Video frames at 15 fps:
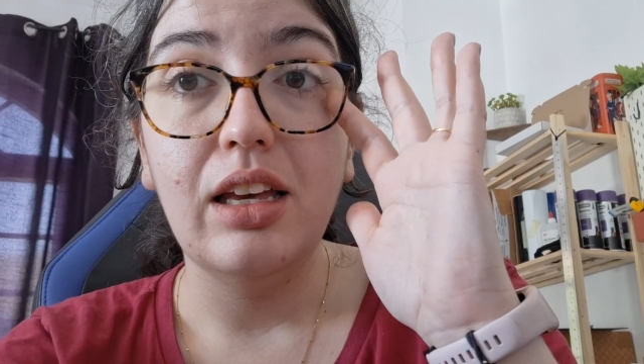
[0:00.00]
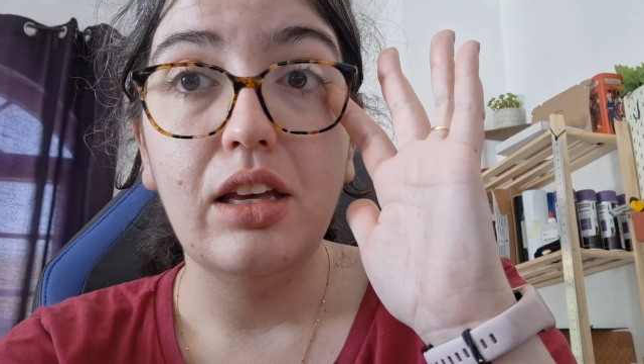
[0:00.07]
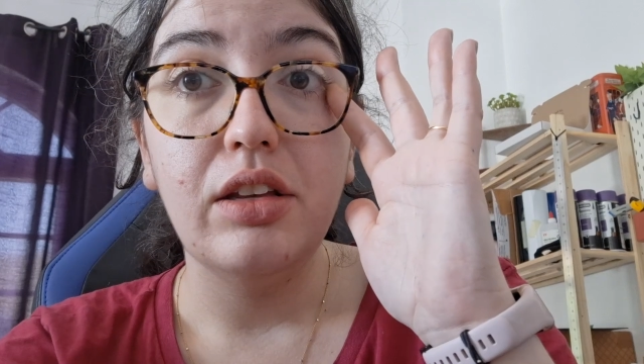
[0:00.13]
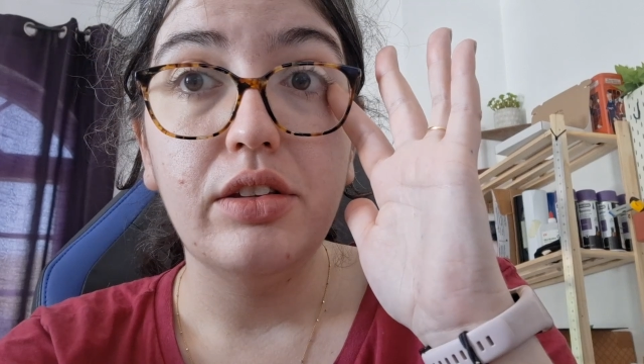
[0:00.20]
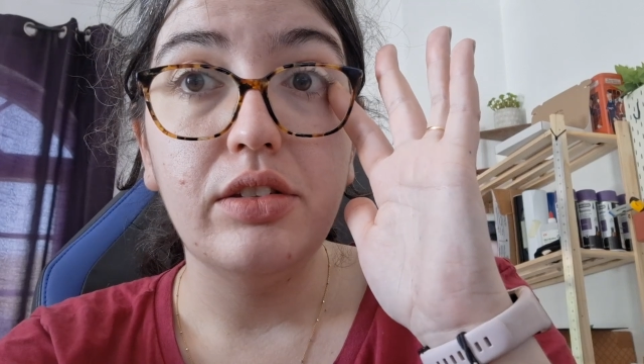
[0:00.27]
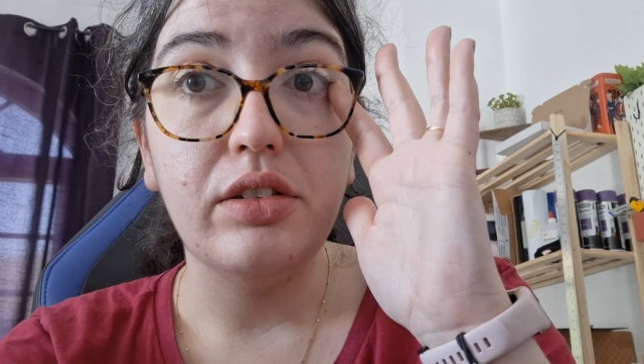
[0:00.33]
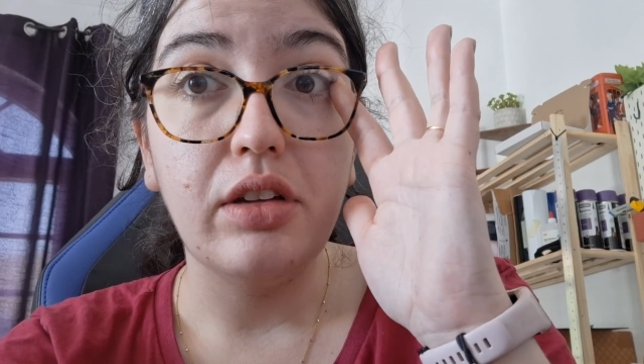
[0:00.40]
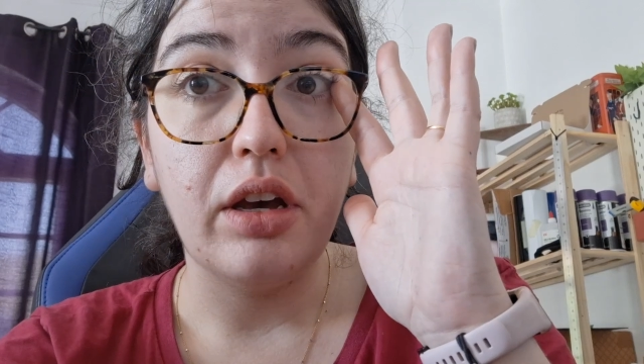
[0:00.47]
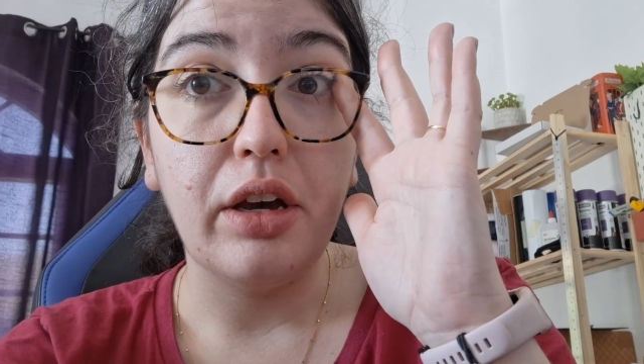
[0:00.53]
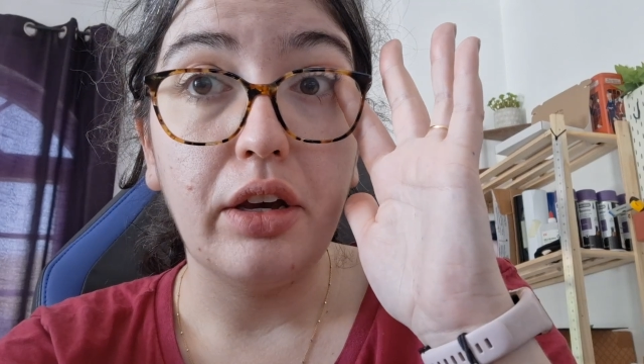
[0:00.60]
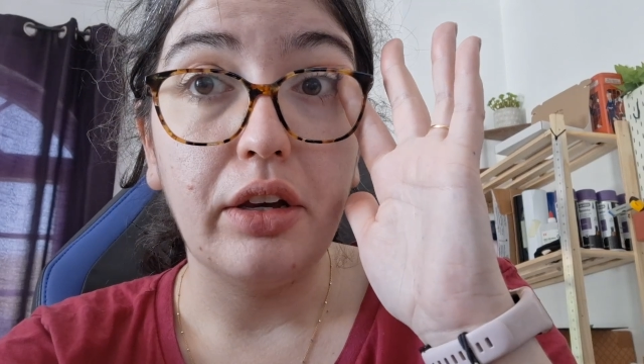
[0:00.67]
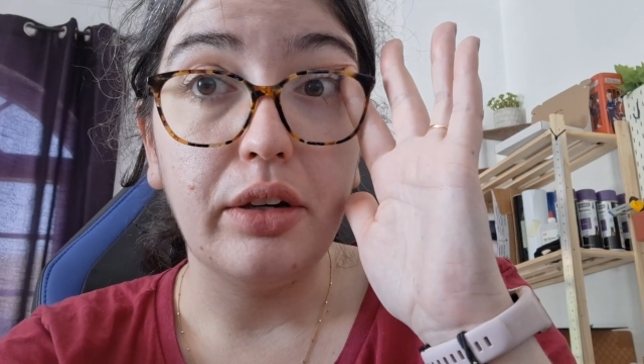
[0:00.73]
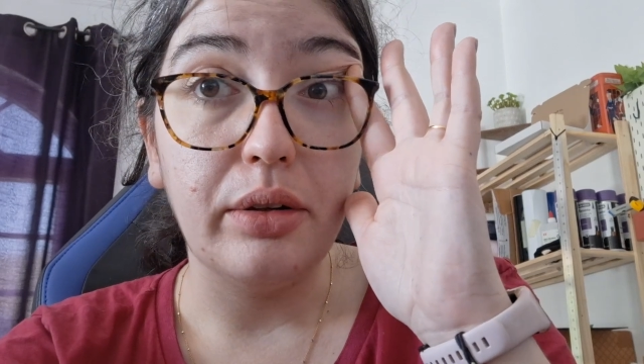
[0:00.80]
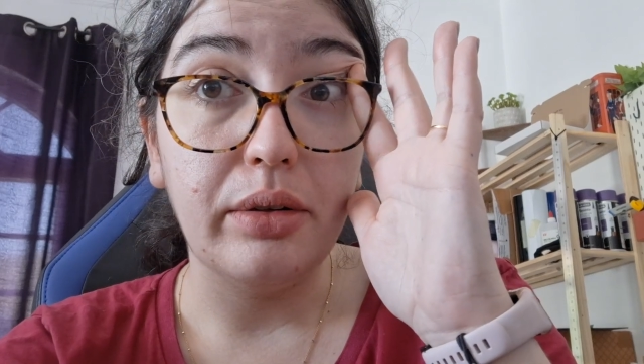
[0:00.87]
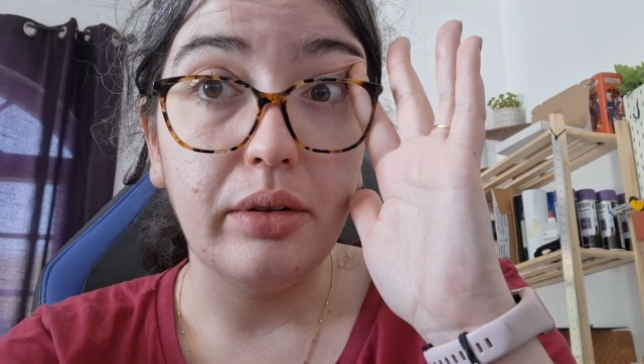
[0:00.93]

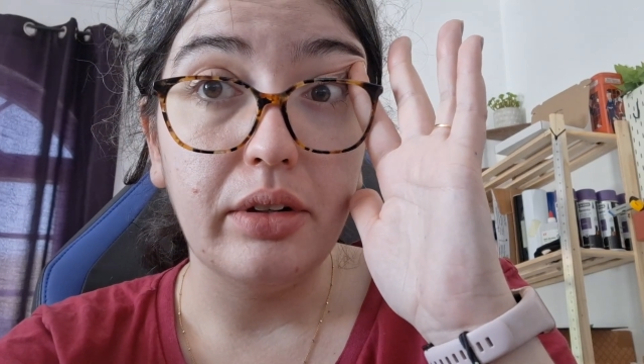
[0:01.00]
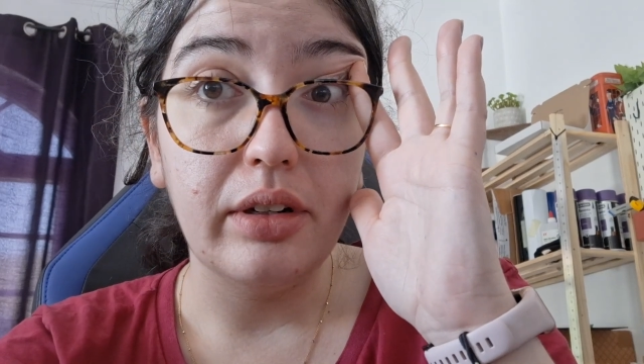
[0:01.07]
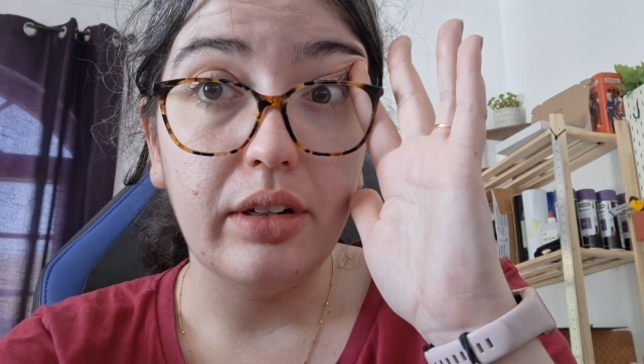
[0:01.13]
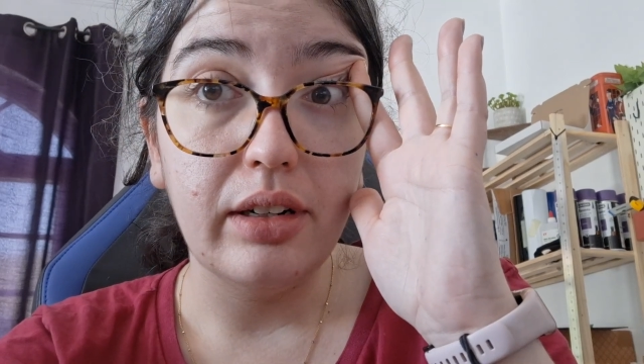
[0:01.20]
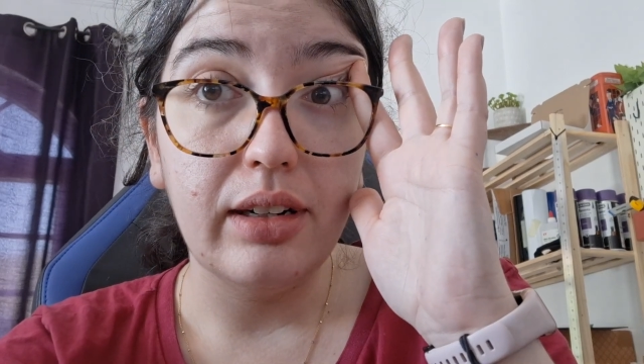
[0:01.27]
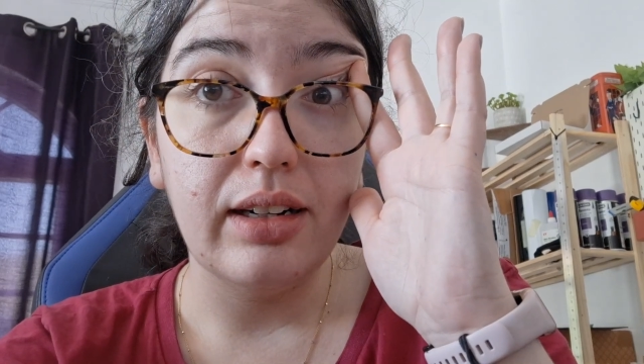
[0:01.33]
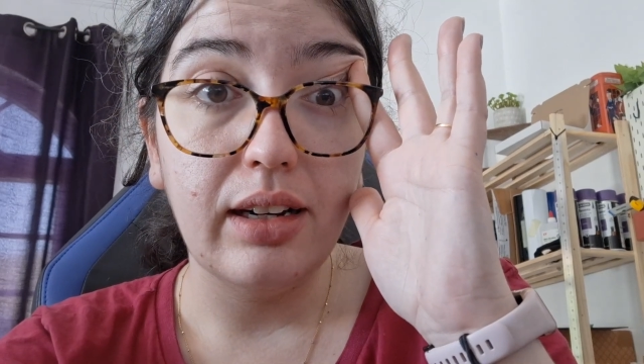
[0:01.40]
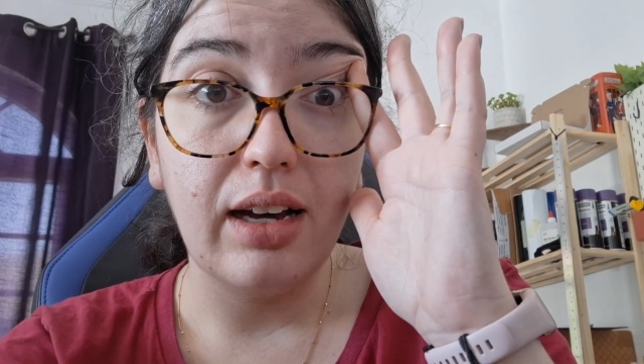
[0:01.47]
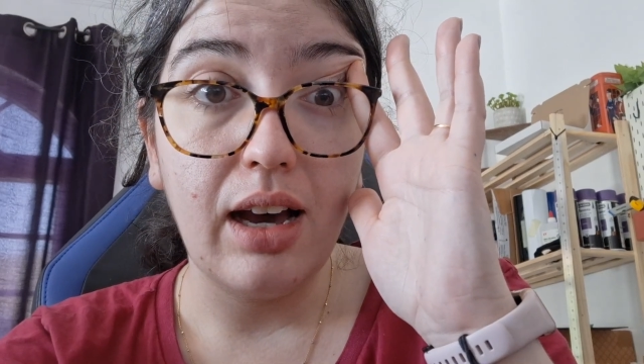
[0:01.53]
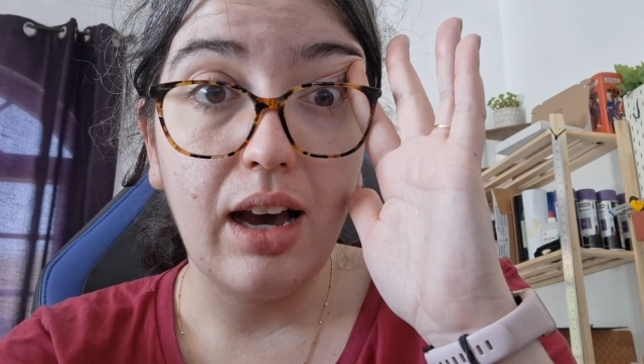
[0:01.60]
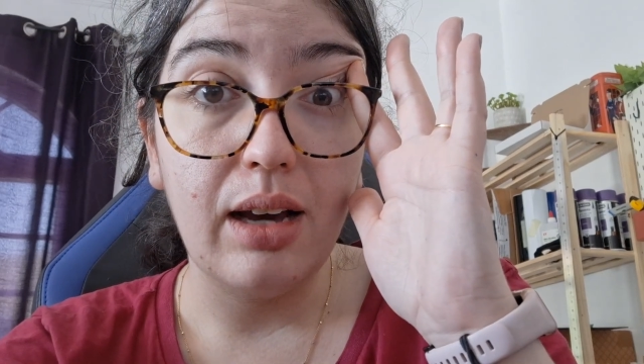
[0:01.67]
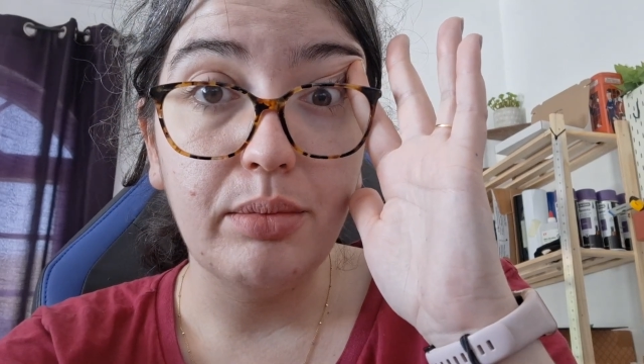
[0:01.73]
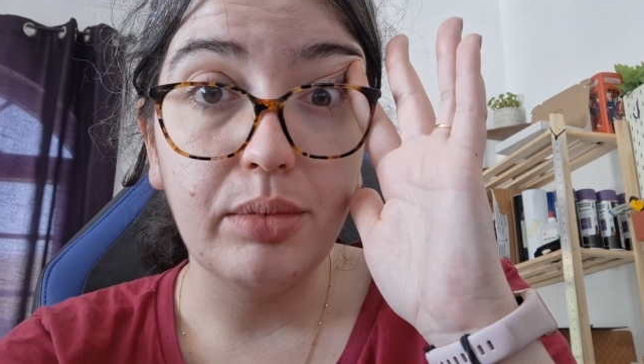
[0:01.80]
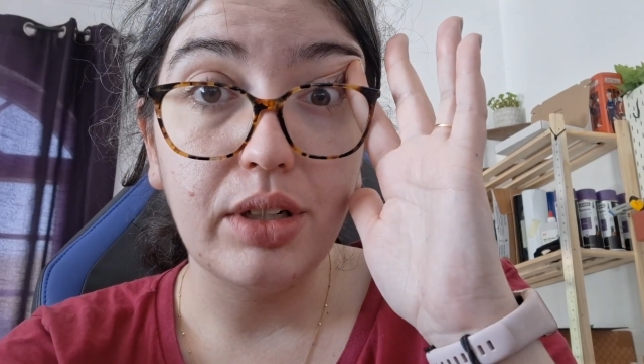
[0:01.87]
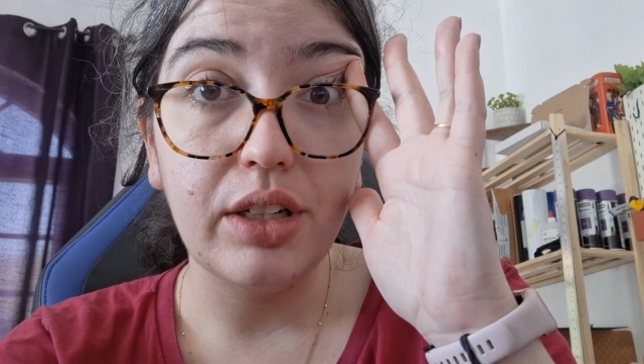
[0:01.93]
so
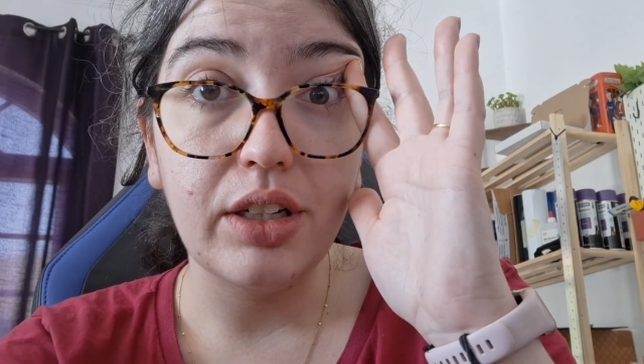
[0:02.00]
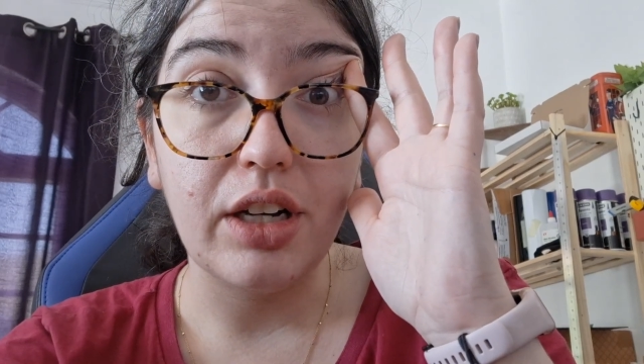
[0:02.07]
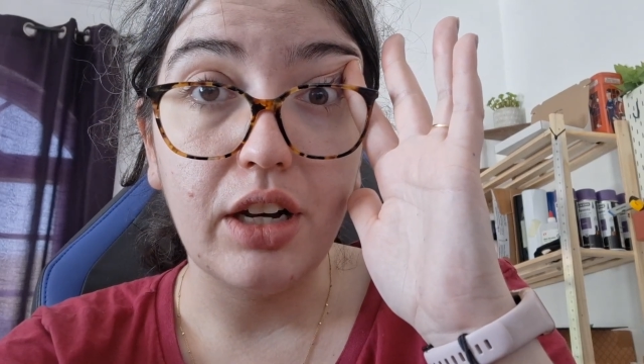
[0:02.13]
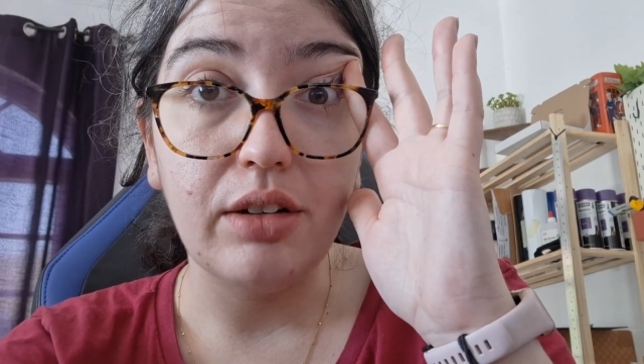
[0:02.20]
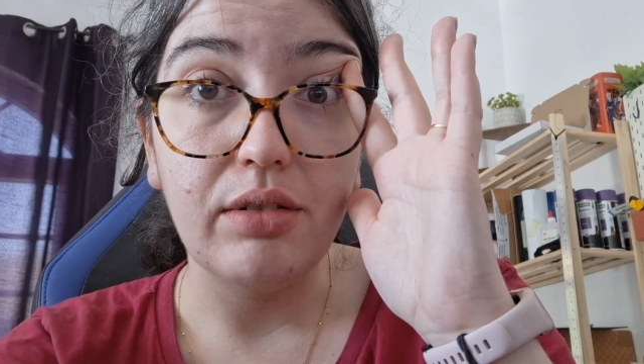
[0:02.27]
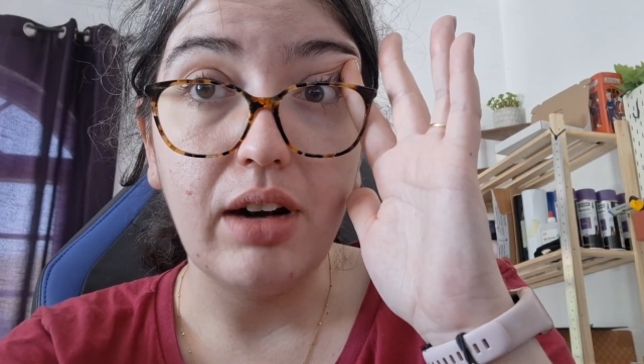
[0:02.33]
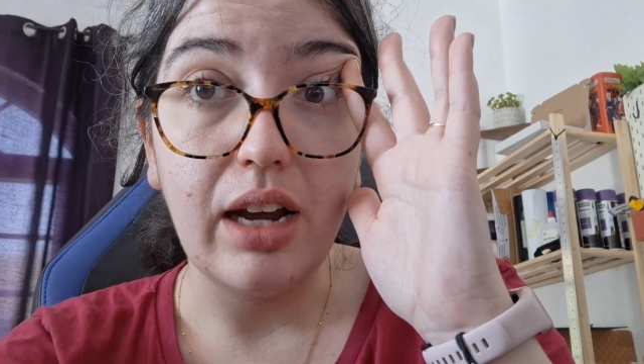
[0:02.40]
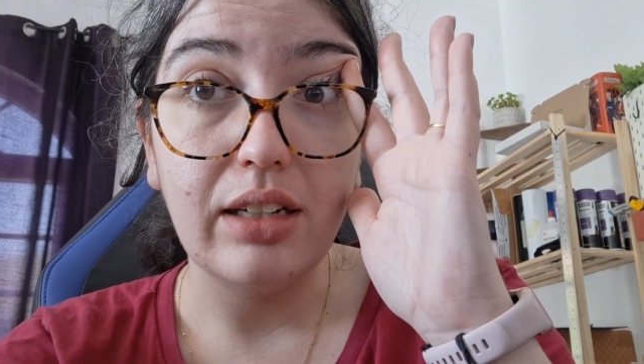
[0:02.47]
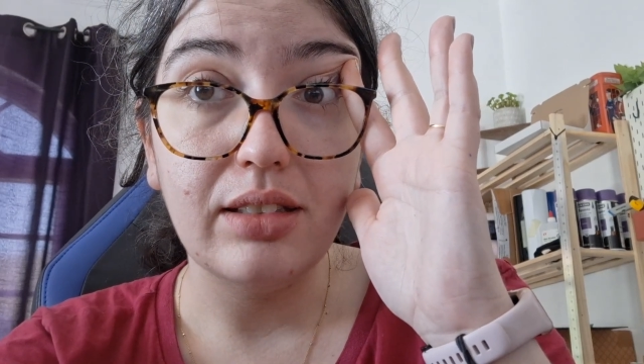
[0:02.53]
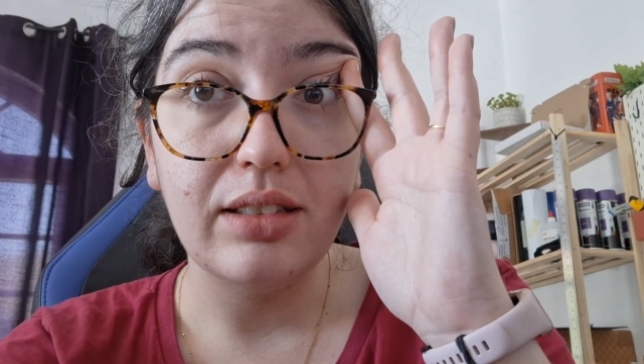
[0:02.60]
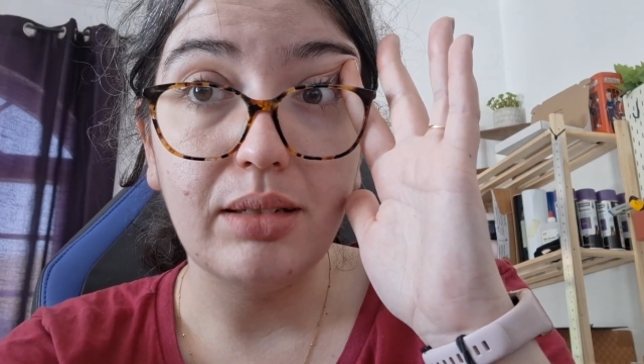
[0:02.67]
I'm gonna go rest.